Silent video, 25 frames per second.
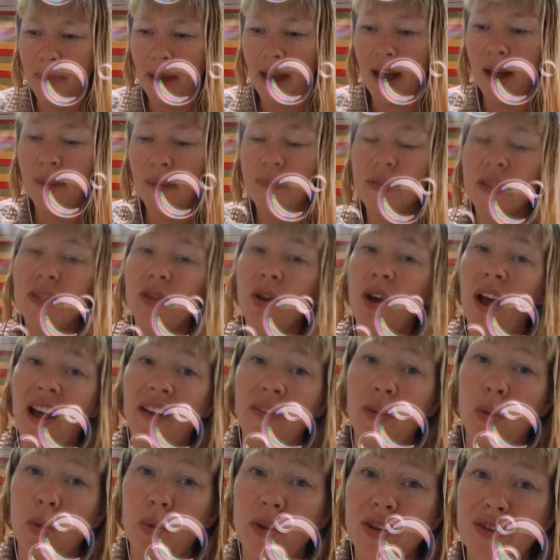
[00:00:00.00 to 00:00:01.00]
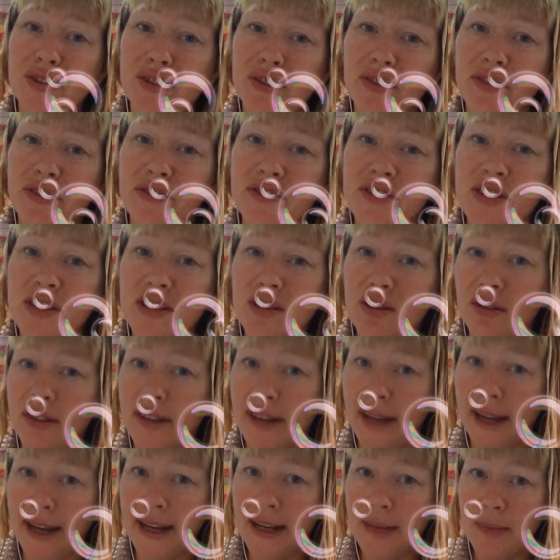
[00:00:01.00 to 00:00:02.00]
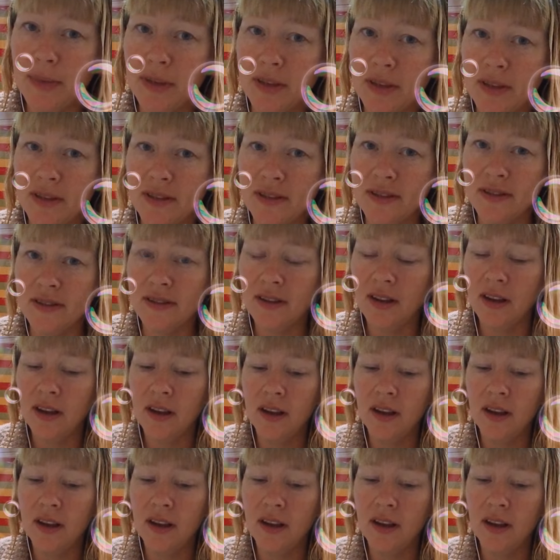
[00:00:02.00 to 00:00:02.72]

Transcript: Perhaps not out the window if she's got neighbors,